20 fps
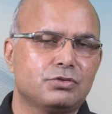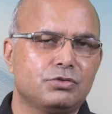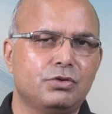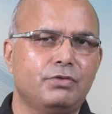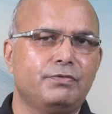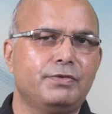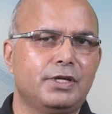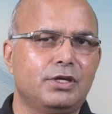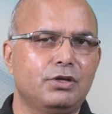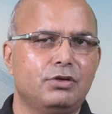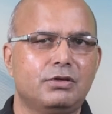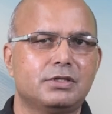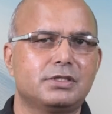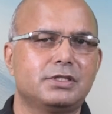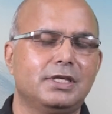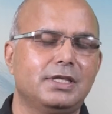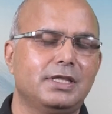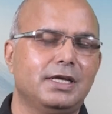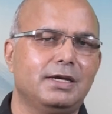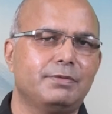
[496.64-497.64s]
So we cannot
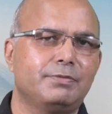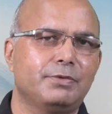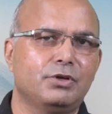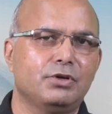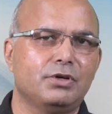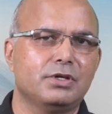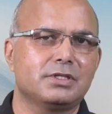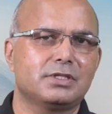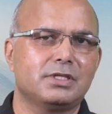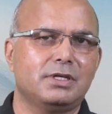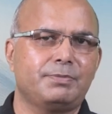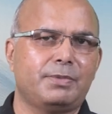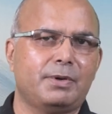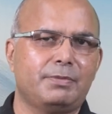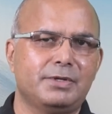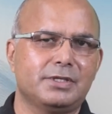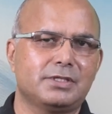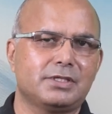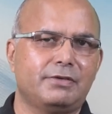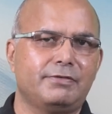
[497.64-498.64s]
say that because a
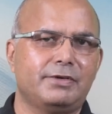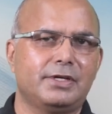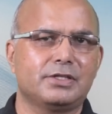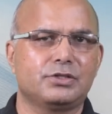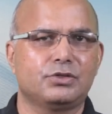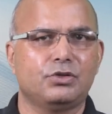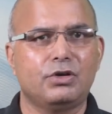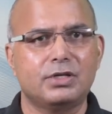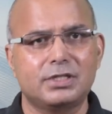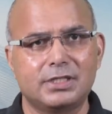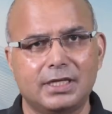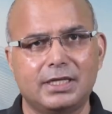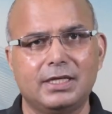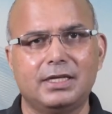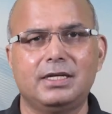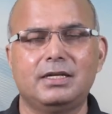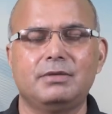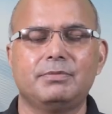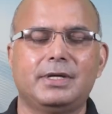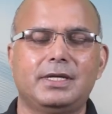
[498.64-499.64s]
public servant has not
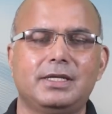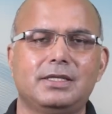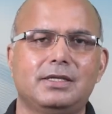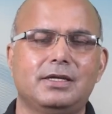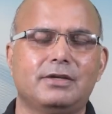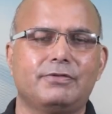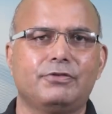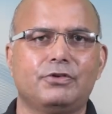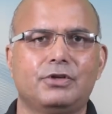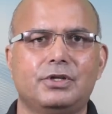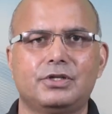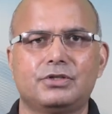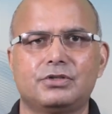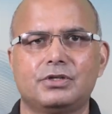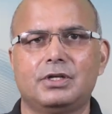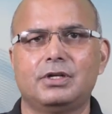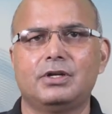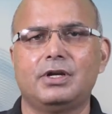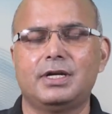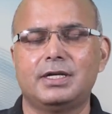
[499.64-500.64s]
taken any money, therefore he
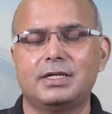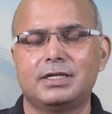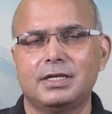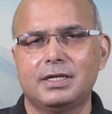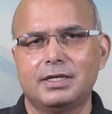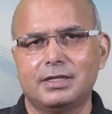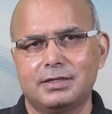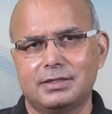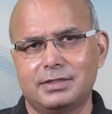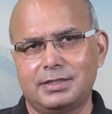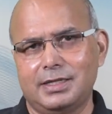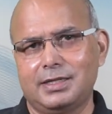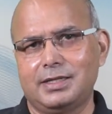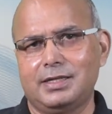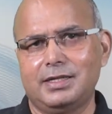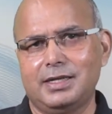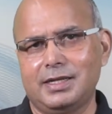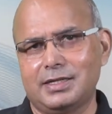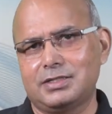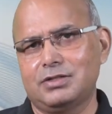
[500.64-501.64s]
should not take
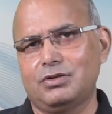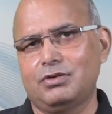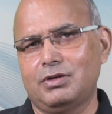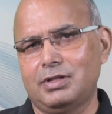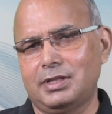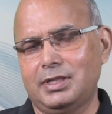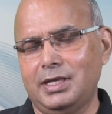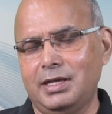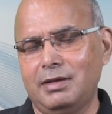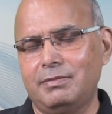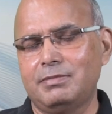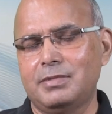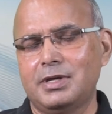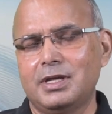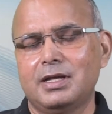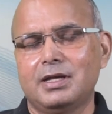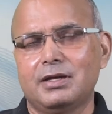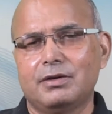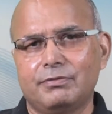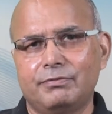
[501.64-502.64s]
any action on them.
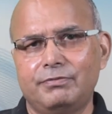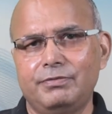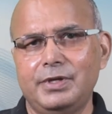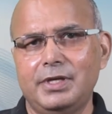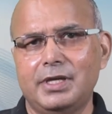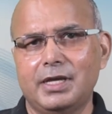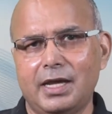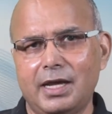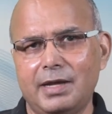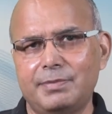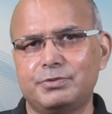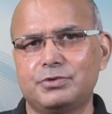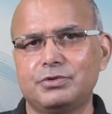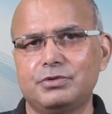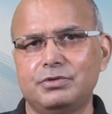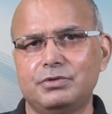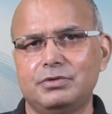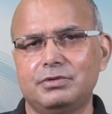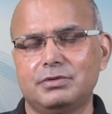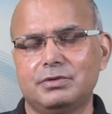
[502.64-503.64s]
We have
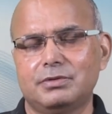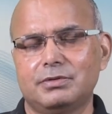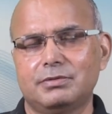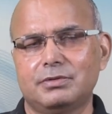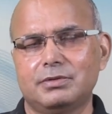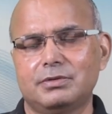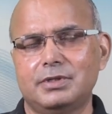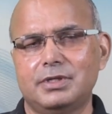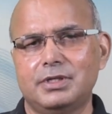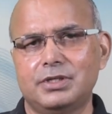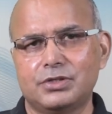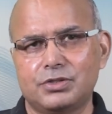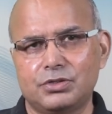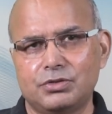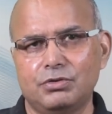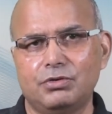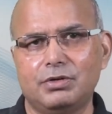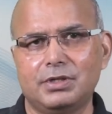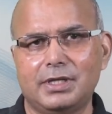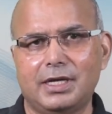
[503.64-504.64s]
to
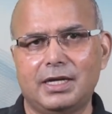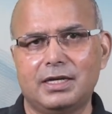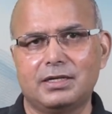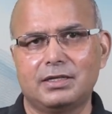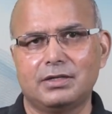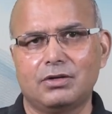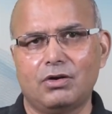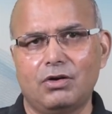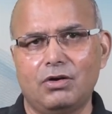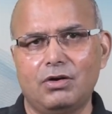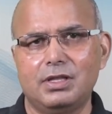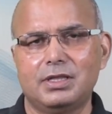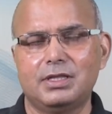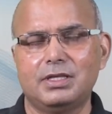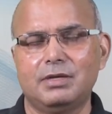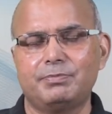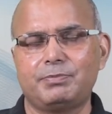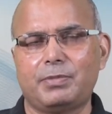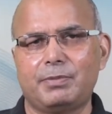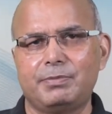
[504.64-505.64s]
ensure that all
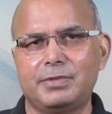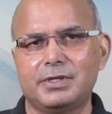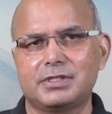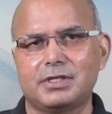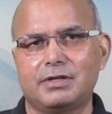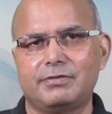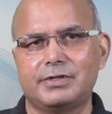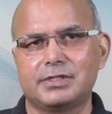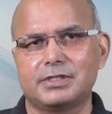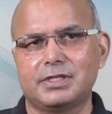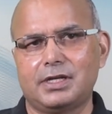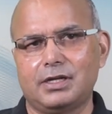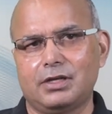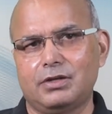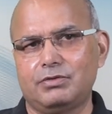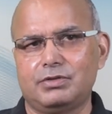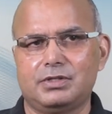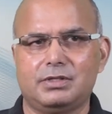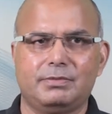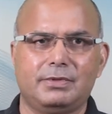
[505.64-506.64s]
the public servants are
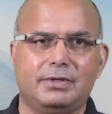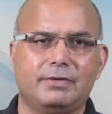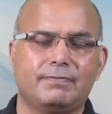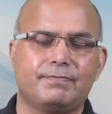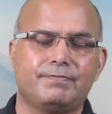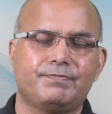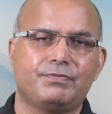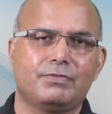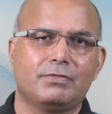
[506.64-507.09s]
accountable.